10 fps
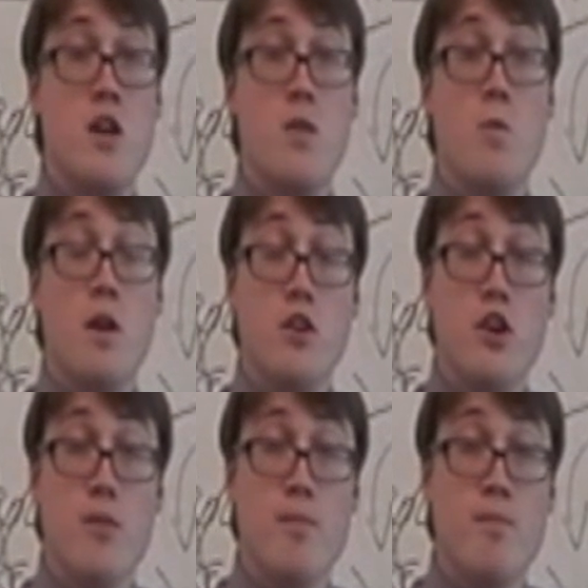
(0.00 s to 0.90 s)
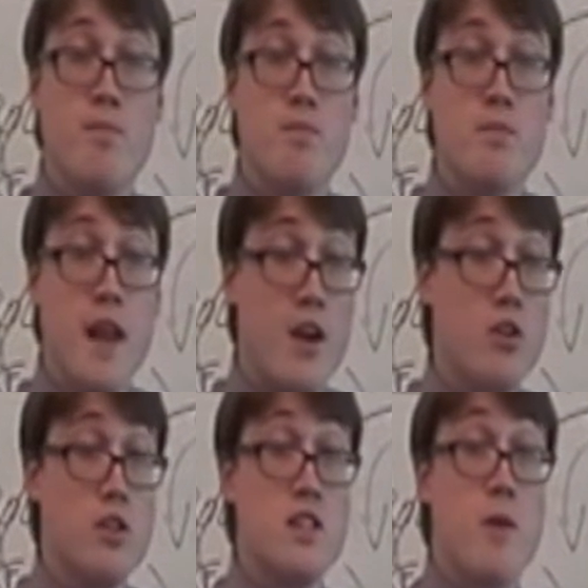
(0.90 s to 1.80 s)
William.
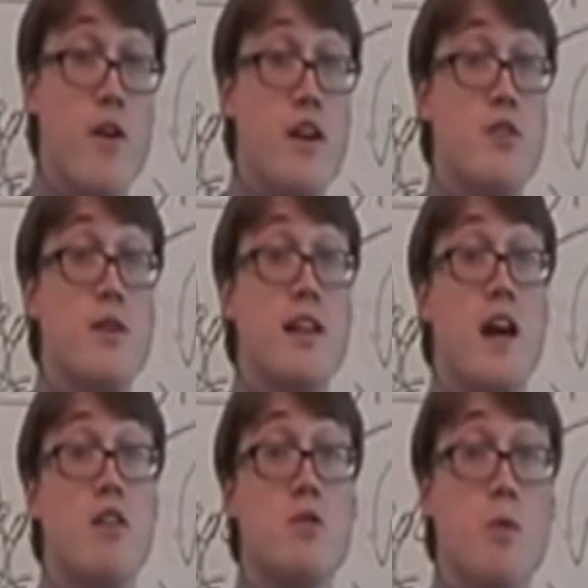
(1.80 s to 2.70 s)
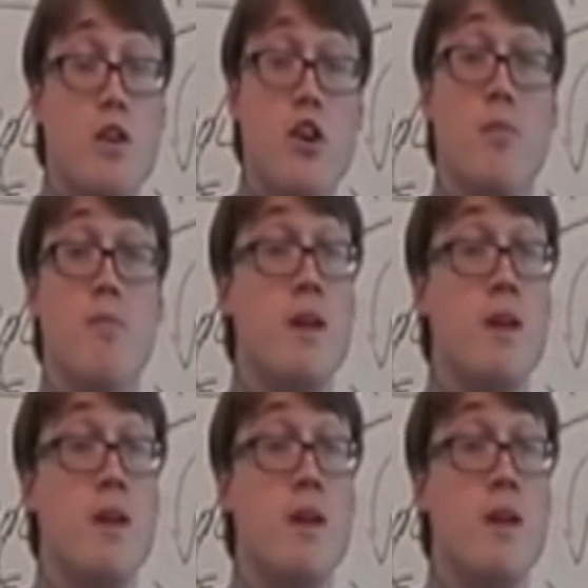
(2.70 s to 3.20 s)
Harold is swearing to acknowledge William